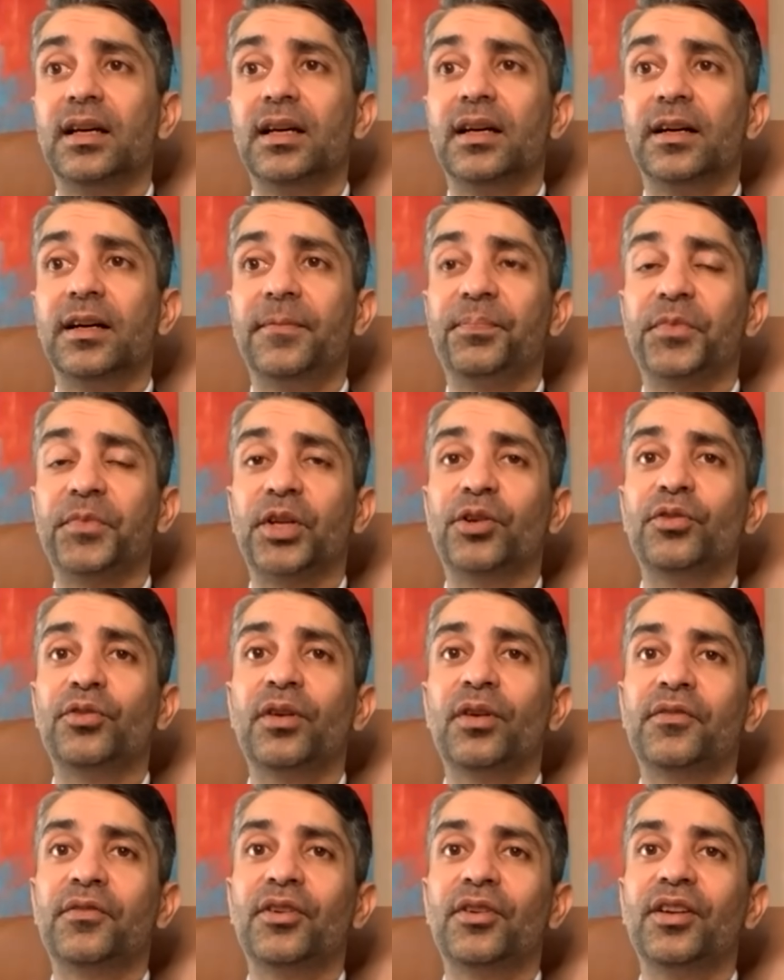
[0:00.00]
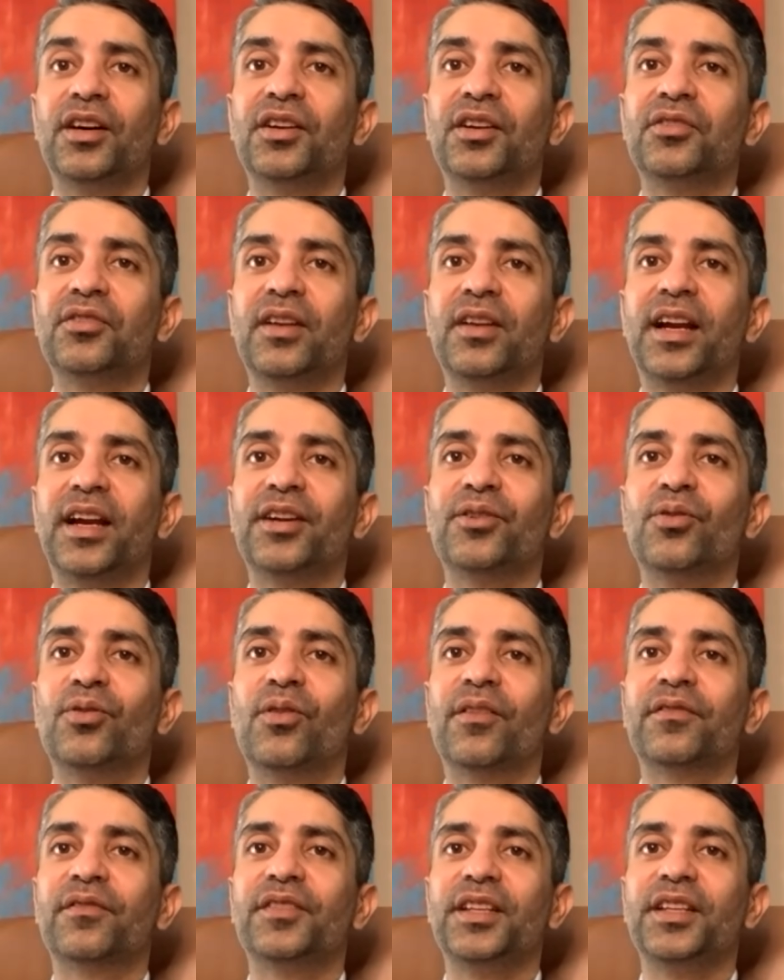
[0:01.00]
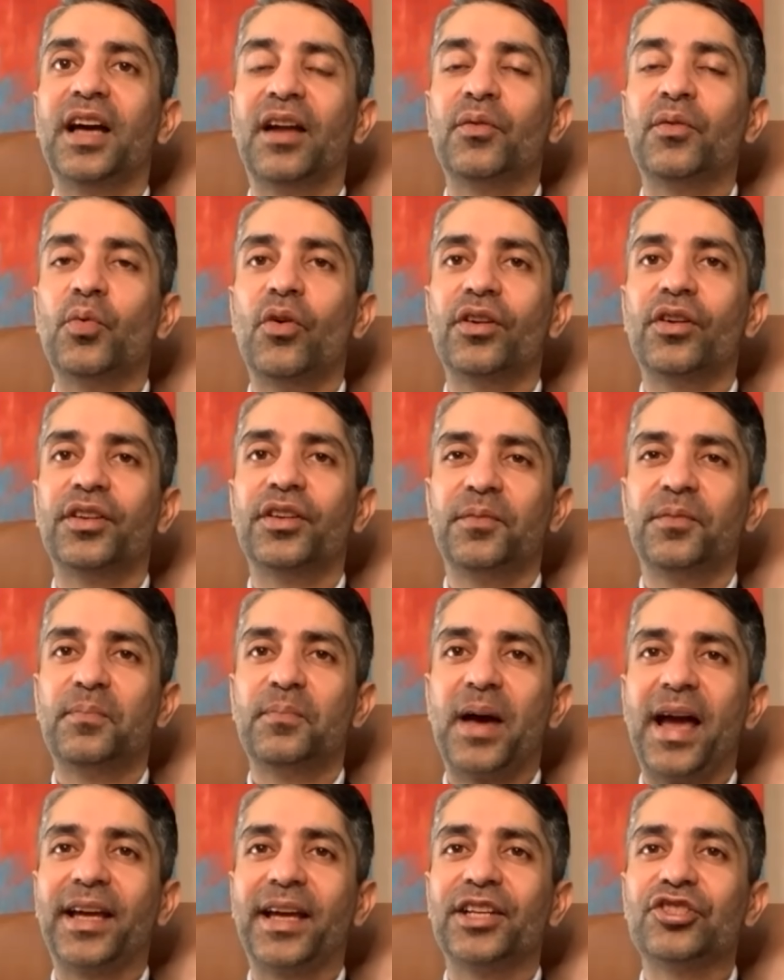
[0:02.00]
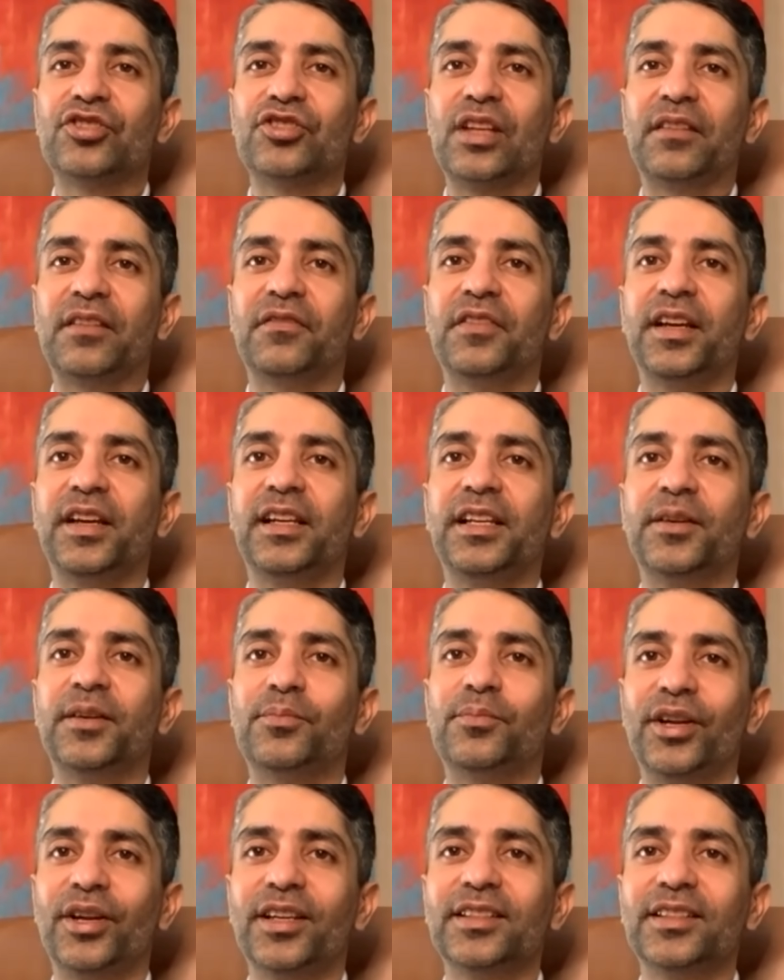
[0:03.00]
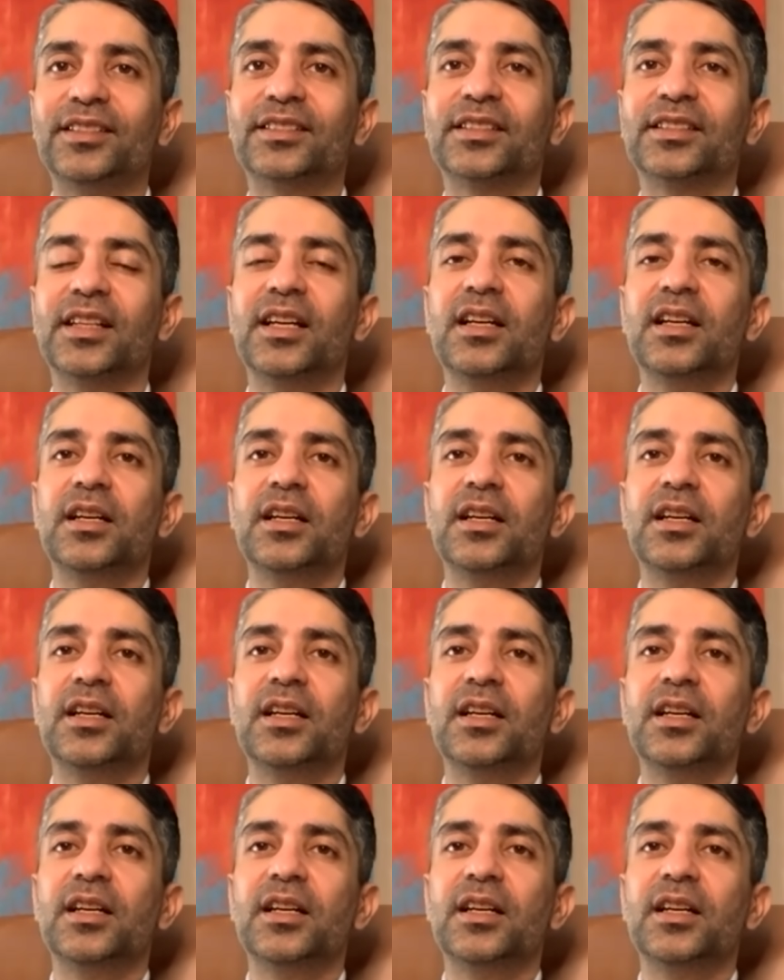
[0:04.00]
Um, you know, you have to learn to let go of the unwanted baggage that failure brings,